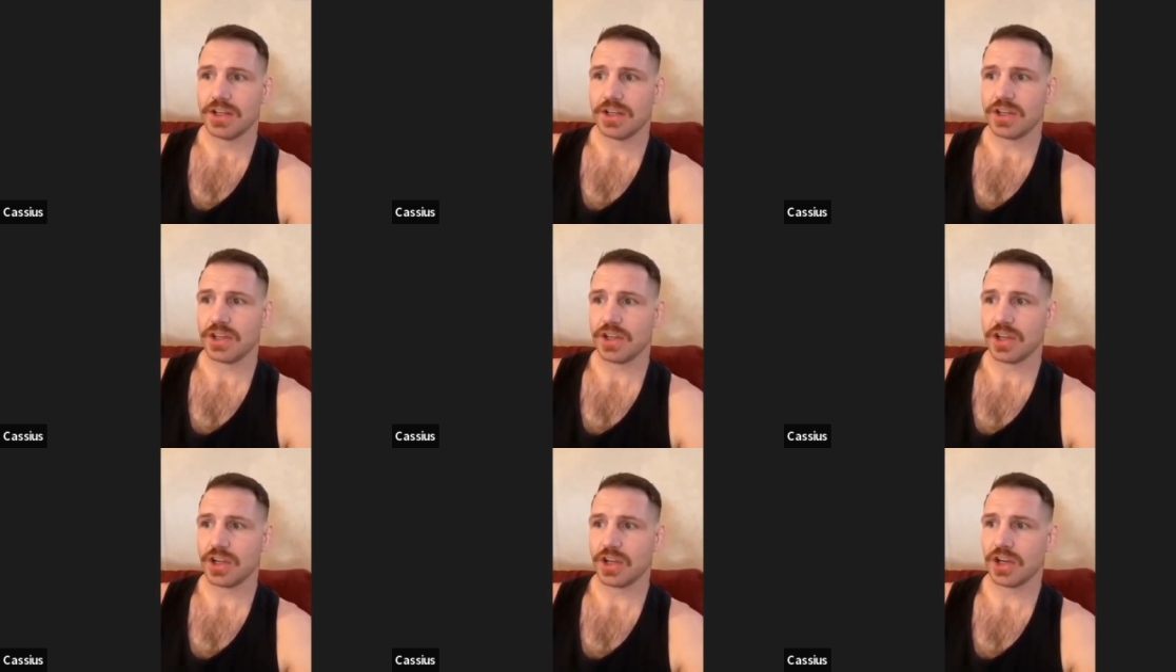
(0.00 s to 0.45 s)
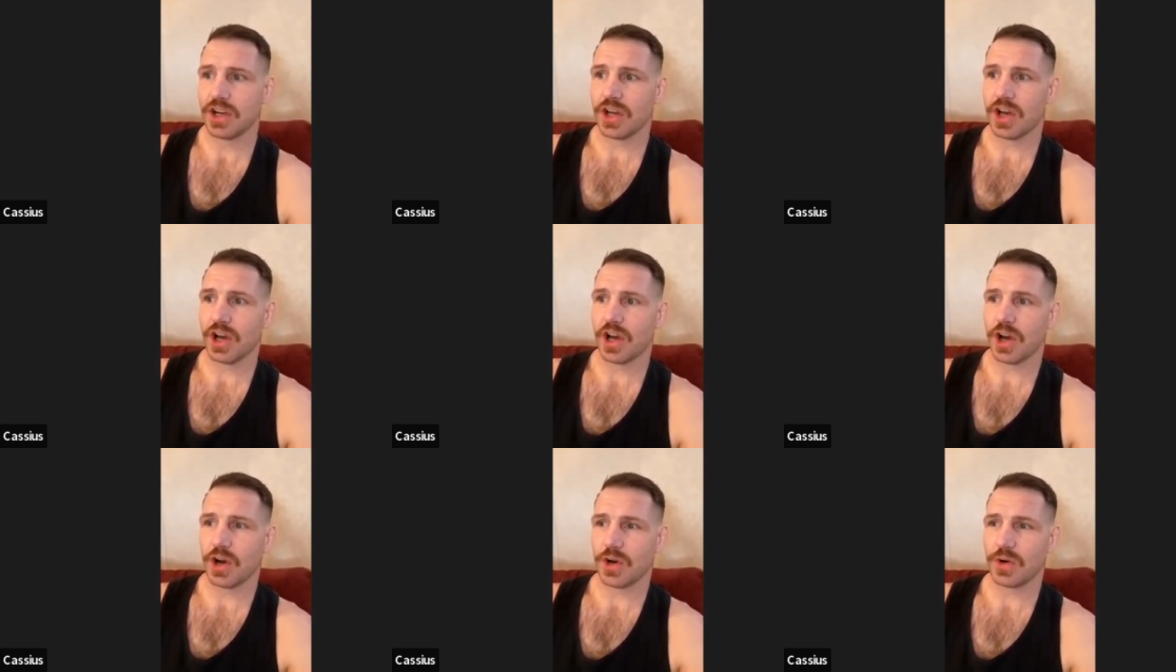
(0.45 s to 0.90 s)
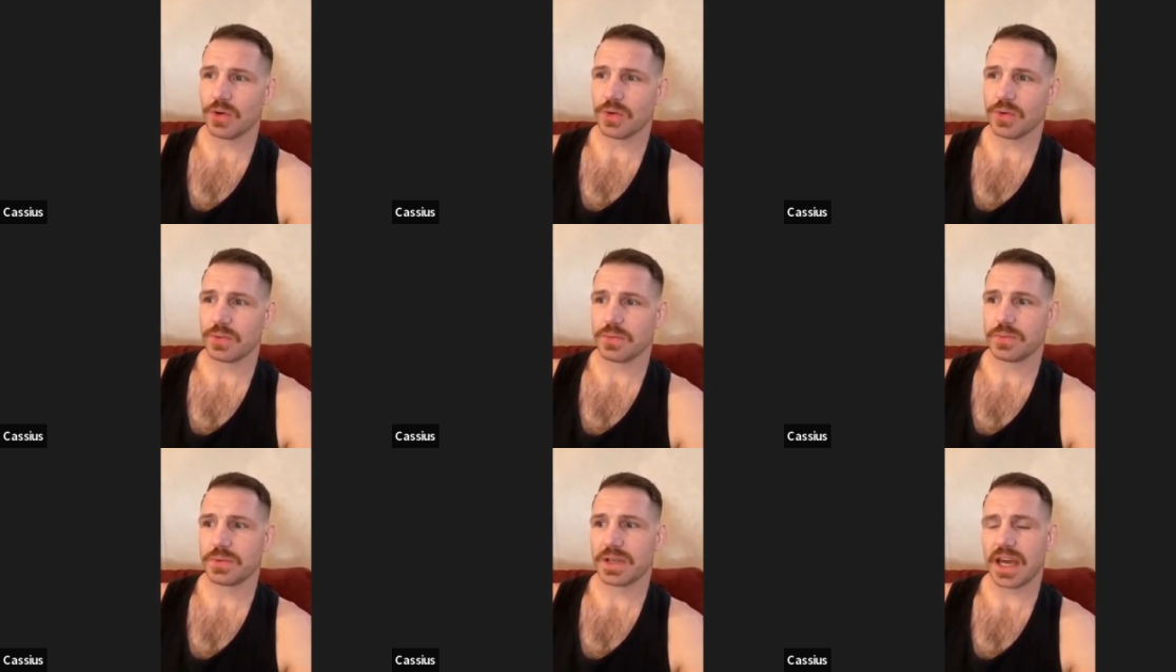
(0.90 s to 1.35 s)
you
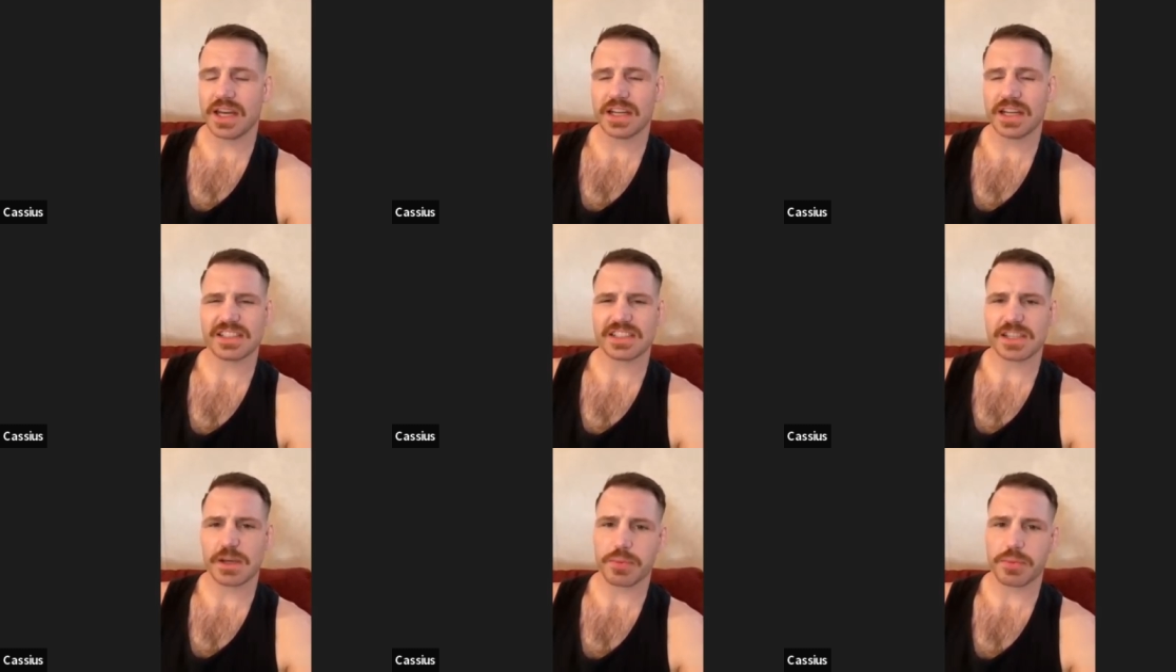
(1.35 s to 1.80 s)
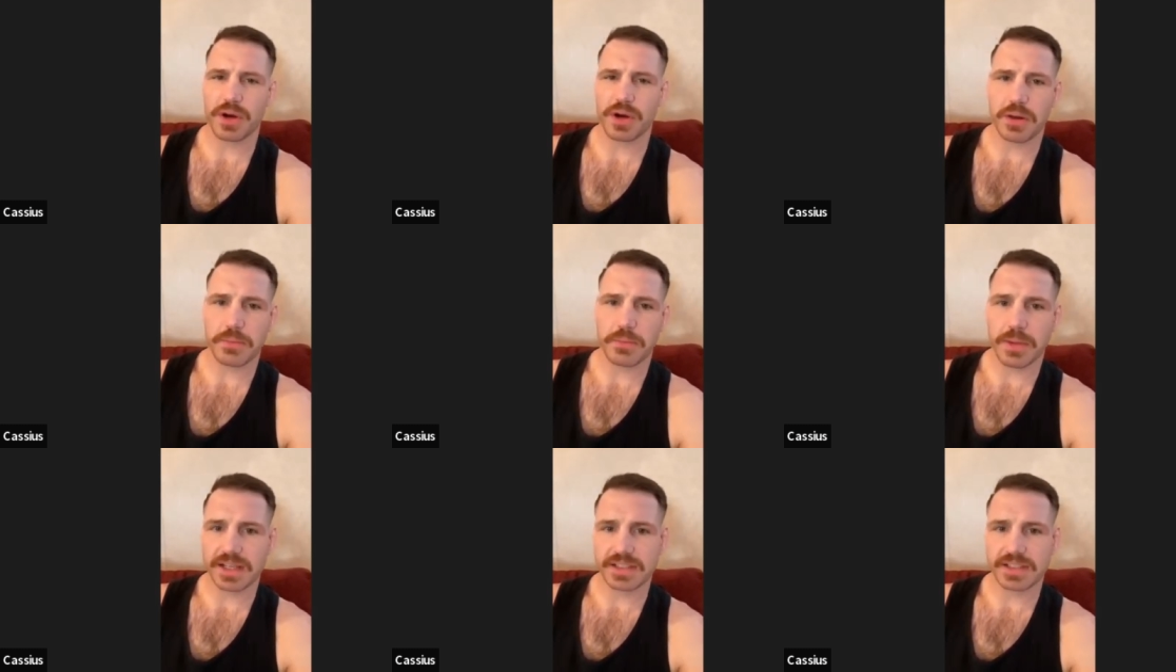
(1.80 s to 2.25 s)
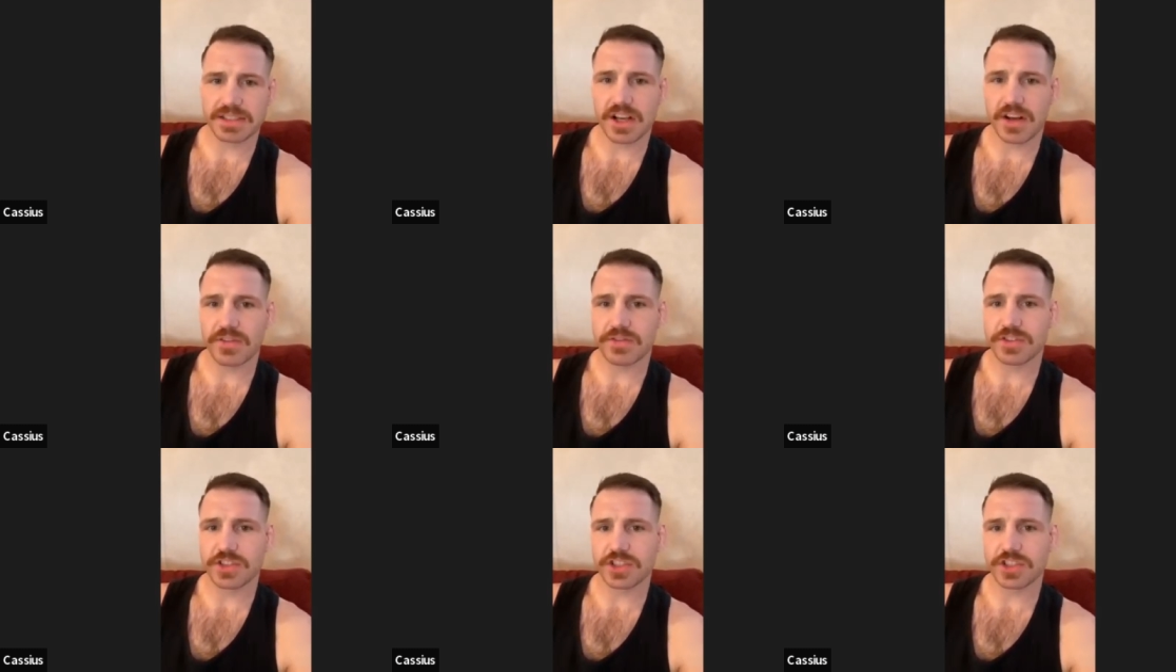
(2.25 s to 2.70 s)
know, kind of separate
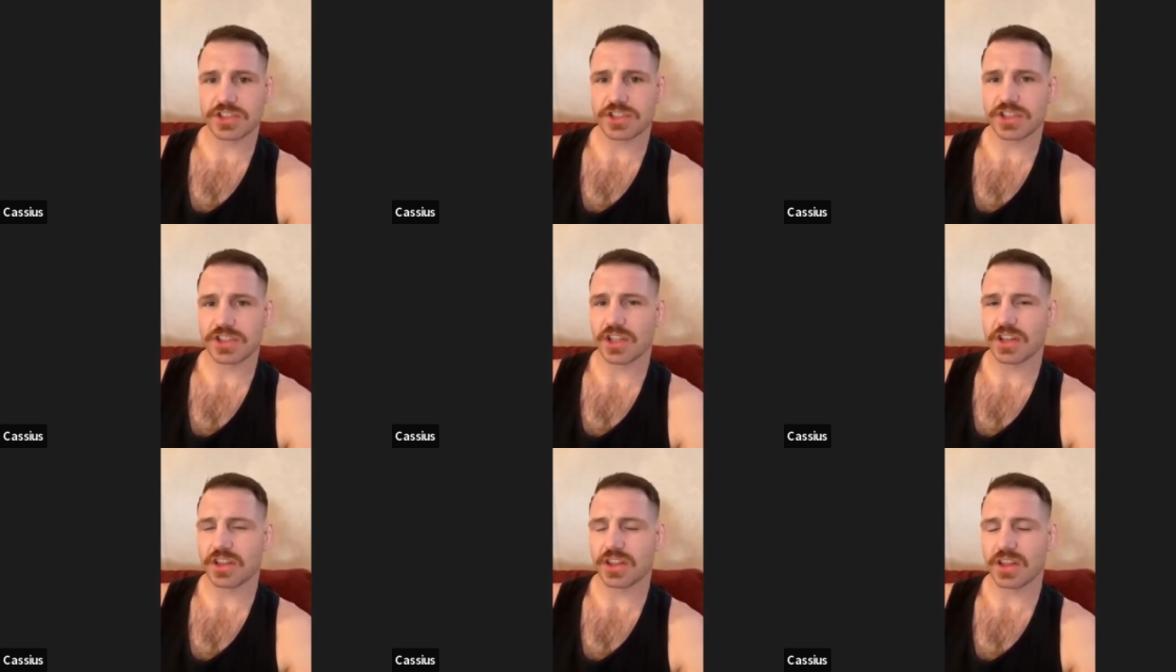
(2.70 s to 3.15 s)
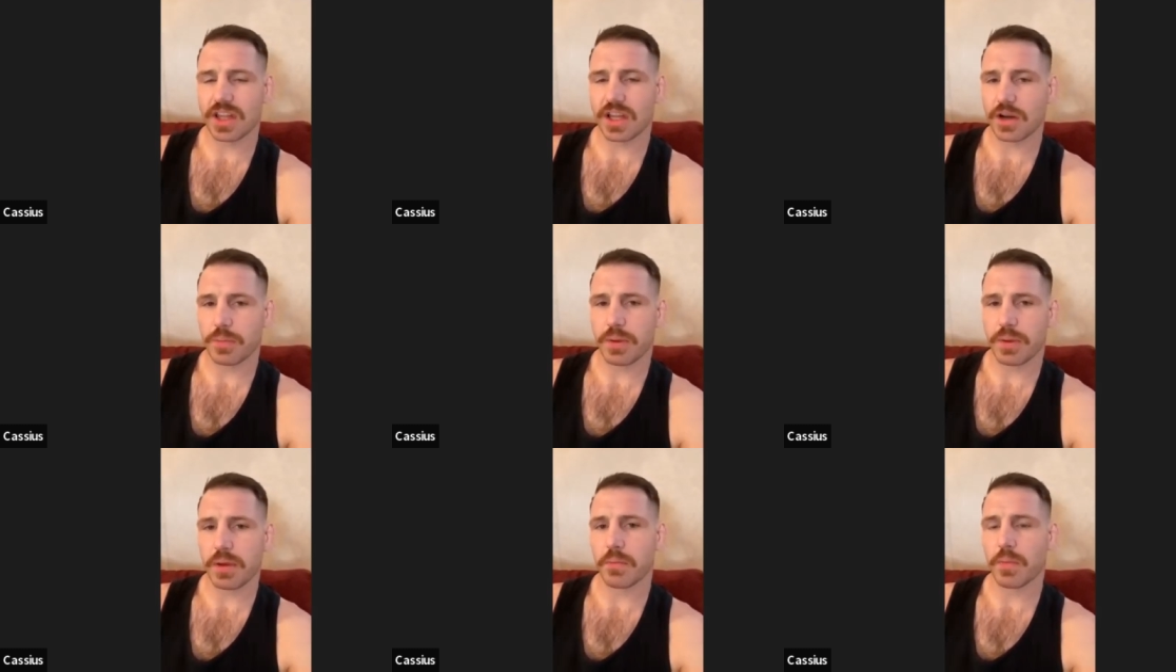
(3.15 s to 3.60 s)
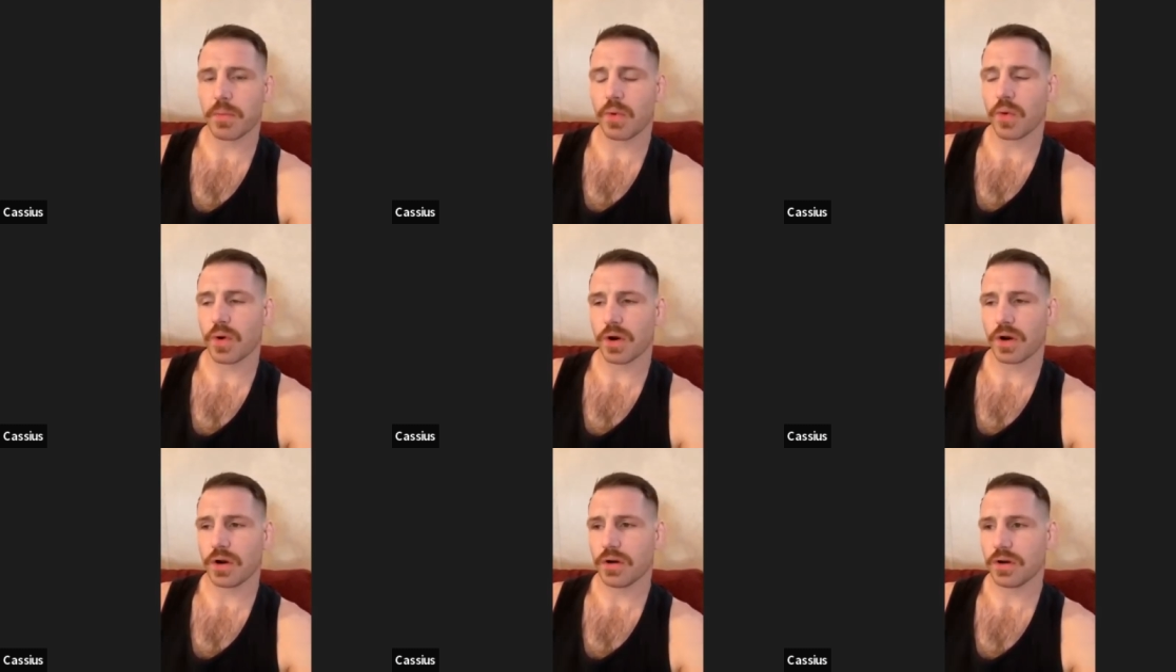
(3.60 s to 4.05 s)
myself just a little bit
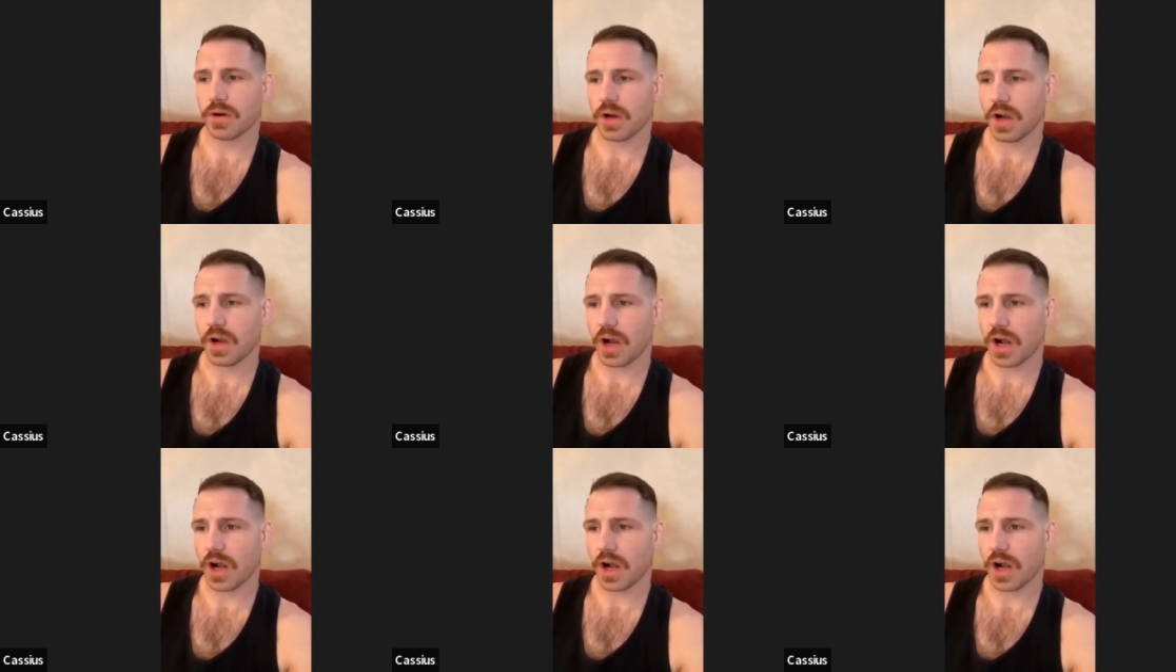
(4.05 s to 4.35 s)
more.